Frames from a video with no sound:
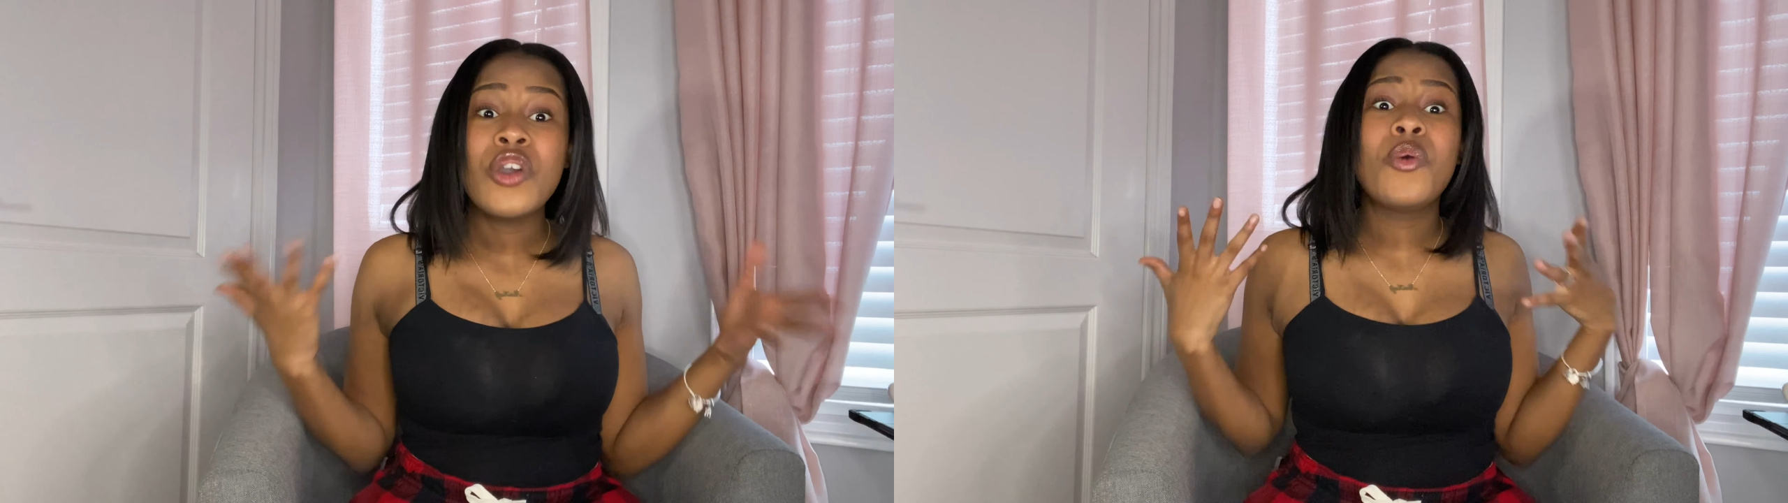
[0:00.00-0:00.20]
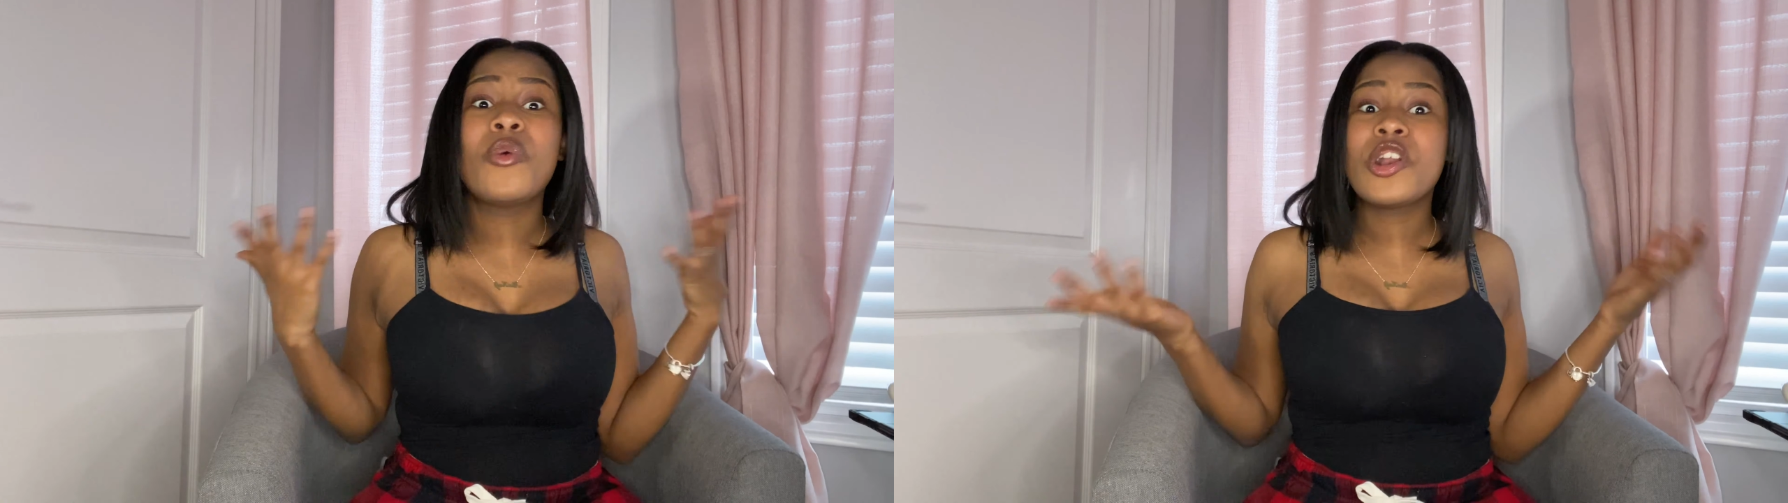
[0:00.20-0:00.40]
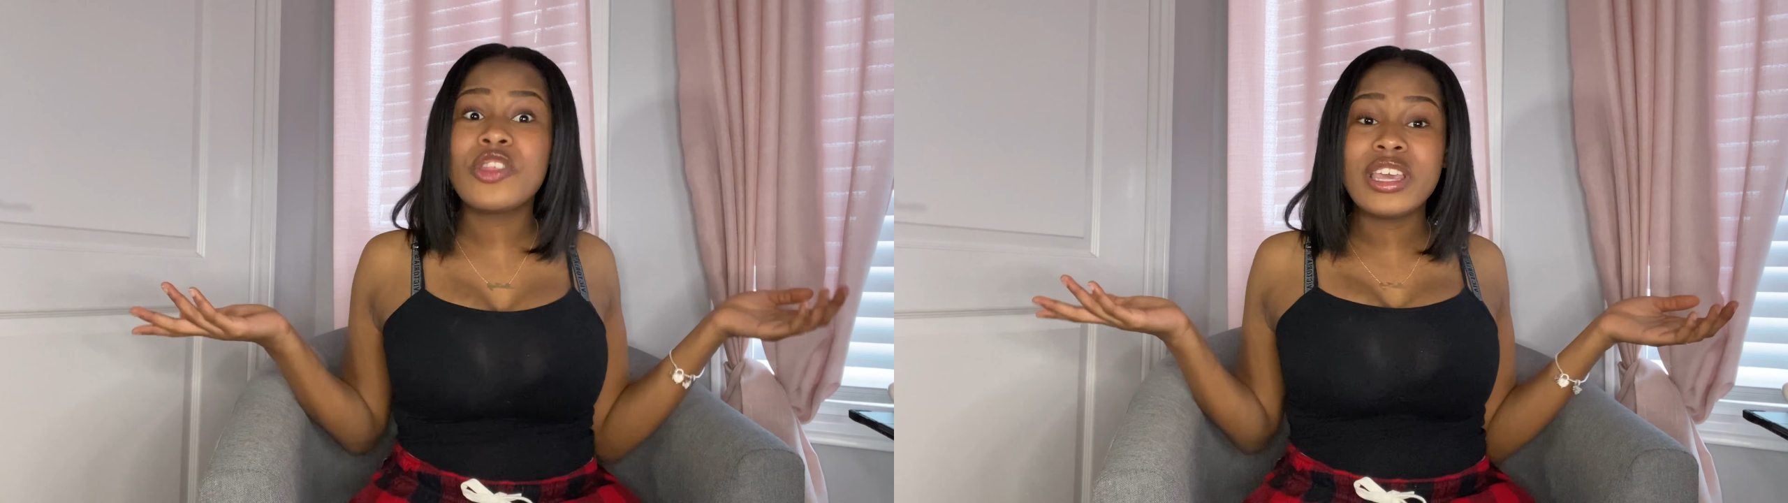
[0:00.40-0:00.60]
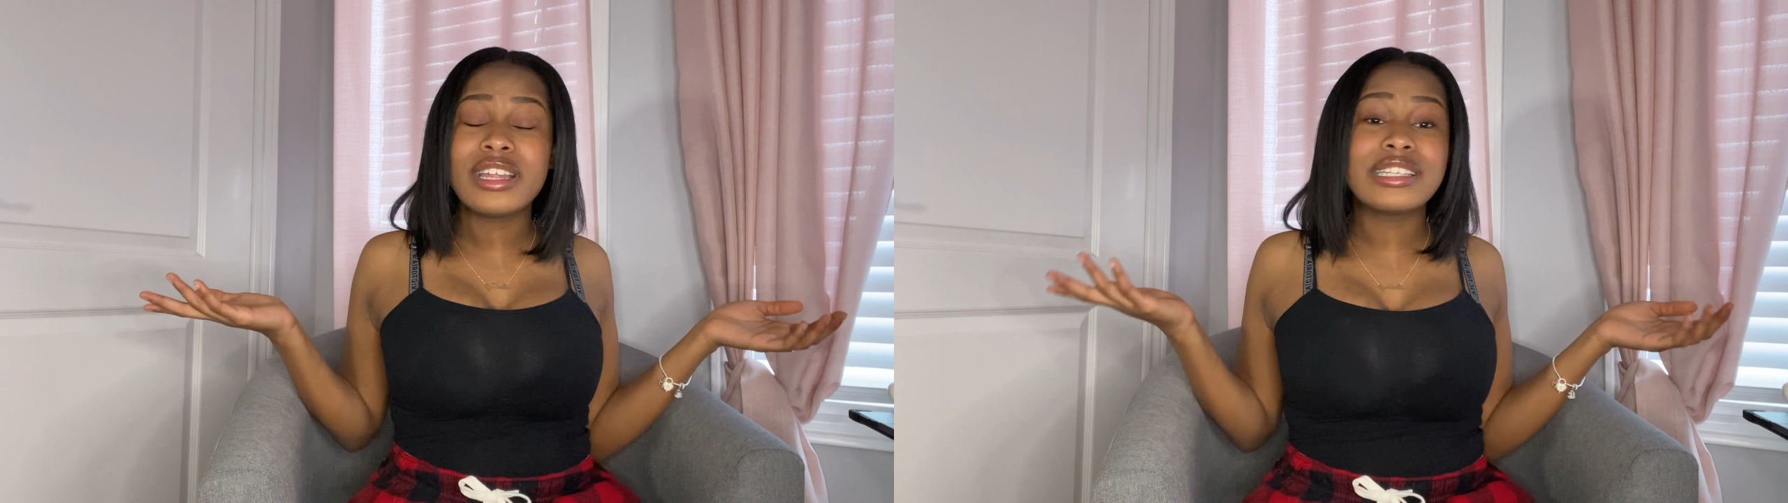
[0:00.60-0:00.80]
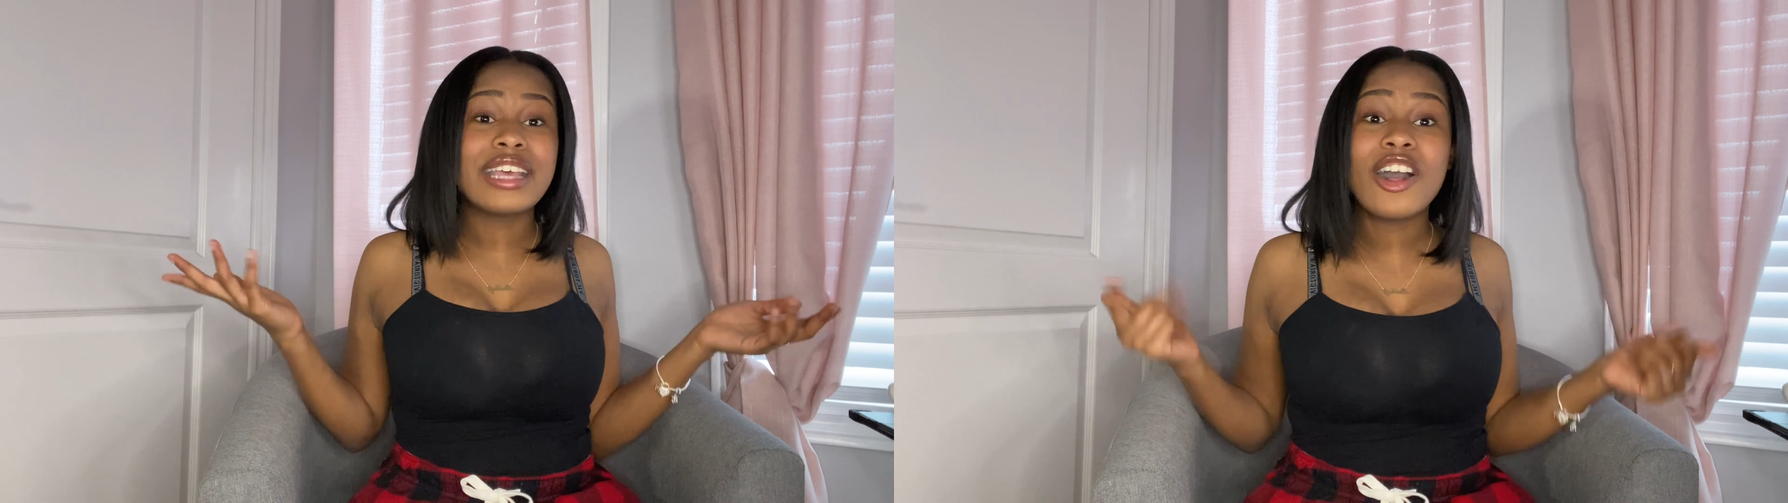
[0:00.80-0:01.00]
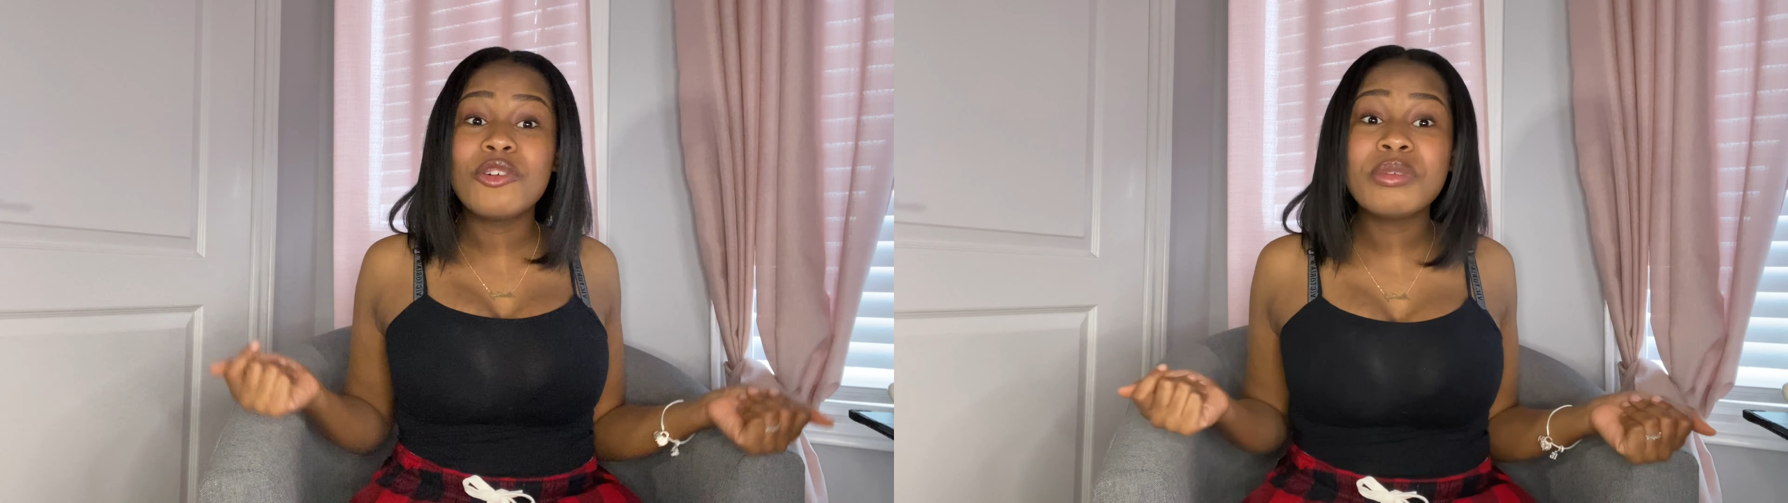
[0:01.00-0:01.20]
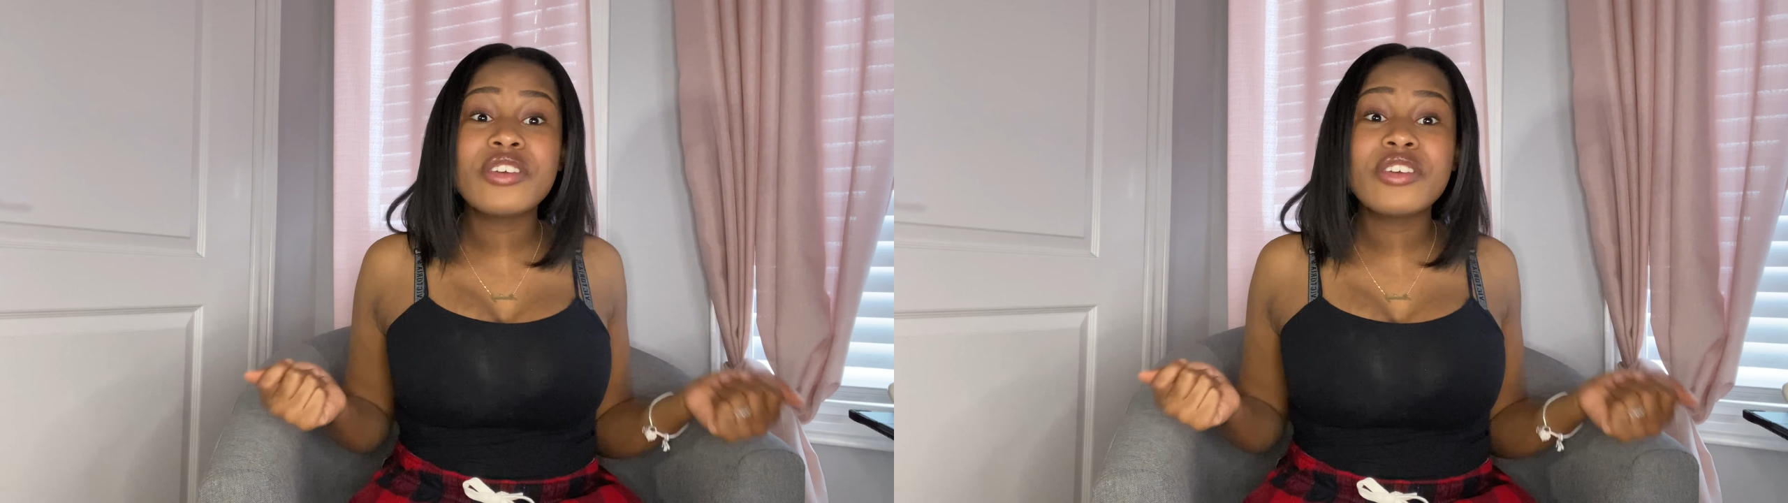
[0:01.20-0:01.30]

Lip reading: When are they gonna tell me